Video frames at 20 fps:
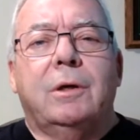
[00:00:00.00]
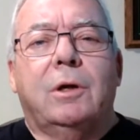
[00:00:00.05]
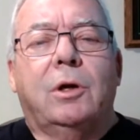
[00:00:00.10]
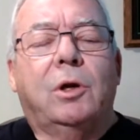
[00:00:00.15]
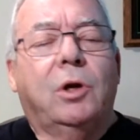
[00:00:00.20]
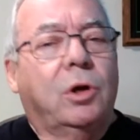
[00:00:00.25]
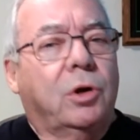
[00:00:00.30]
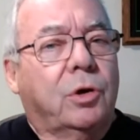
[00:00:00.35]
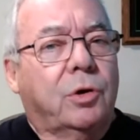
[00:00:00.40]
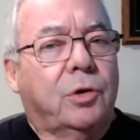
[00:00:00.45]

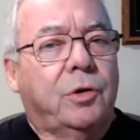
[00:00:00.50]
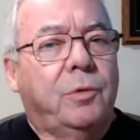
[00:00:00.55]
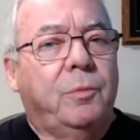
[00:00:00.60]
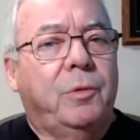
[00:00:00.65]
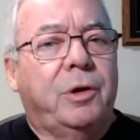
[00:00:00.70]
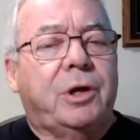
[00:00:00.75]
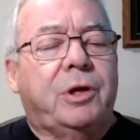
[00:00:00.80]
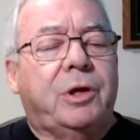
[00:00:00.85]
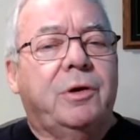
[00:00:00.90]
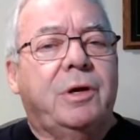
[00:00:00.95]
learn
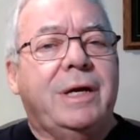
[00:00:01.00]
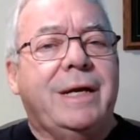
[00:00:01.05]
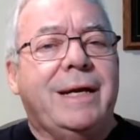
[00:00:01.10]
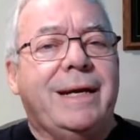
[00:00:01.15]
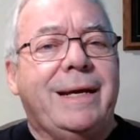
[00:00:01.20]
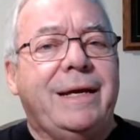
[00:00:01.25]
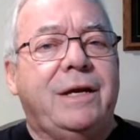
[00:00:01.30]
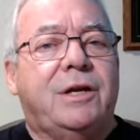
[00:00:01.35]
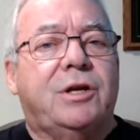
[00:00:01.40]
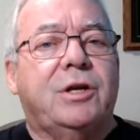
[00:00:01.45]
what you
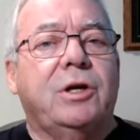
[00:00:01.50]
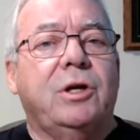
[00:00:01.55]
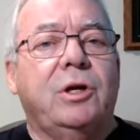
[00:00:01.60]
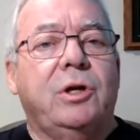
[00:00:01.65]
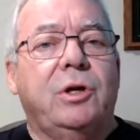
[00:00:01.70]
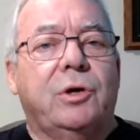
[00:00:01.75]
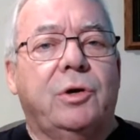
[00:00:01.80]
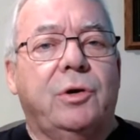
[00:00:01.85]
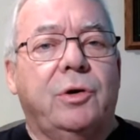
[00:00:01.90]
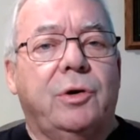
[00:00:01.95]
need to
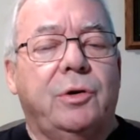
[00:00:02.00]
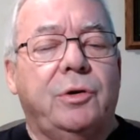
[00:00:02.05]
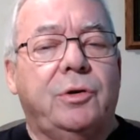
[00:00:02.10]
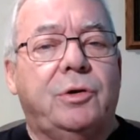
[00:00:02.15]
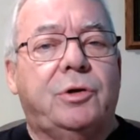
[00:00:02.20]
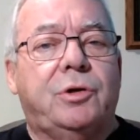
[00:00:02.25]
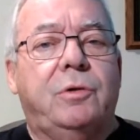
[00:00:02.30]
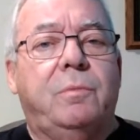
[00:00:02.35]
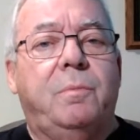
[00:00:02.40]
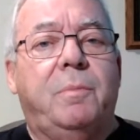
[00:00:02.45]
learn
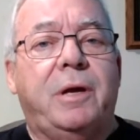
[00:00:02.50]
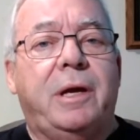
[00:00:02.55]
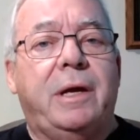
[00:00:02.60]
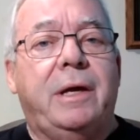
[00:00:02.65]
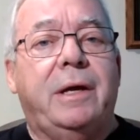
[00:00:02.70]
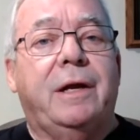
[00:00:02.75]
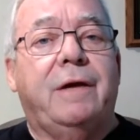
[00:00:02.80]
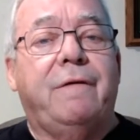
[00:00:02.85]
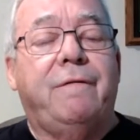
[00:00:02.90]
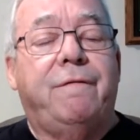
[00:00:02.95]
to
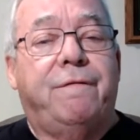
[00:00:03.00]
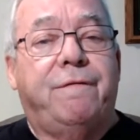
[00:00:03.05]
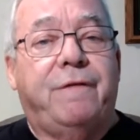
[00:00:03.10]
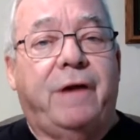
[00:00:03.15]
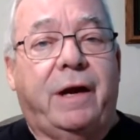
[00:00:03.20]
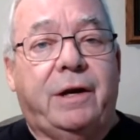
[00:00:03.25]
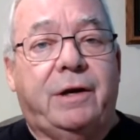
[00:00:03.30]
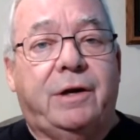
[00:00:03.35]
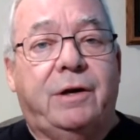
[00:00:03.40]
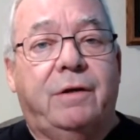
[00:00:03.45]
be an
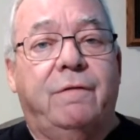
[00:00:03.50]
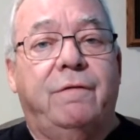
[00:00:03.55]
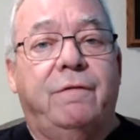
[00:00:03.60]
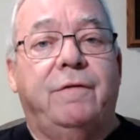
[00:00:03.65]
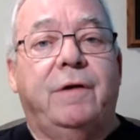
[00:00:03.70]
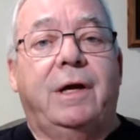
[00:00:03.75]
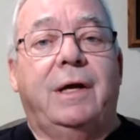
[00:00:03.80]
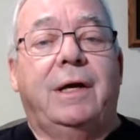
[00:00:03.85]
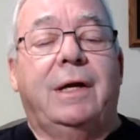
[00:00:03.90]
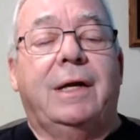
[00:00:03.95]
effective
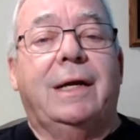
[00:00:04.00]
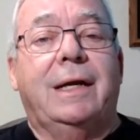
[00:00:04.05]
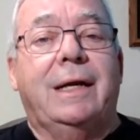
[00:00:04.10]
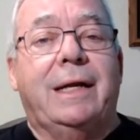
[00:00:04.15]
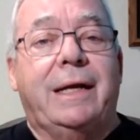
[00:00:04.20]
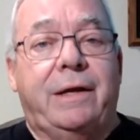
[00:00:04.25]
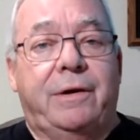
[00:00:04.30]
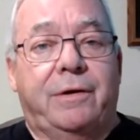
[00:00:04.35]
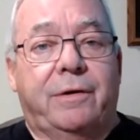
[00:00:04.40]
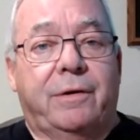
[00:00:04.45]

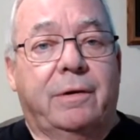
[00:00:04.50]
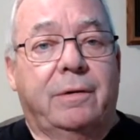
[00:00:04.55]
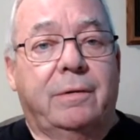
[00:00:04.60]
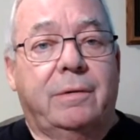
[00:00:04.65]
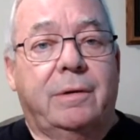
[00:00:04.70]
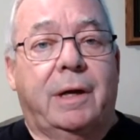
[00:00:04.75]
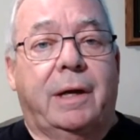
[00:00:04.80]
leader.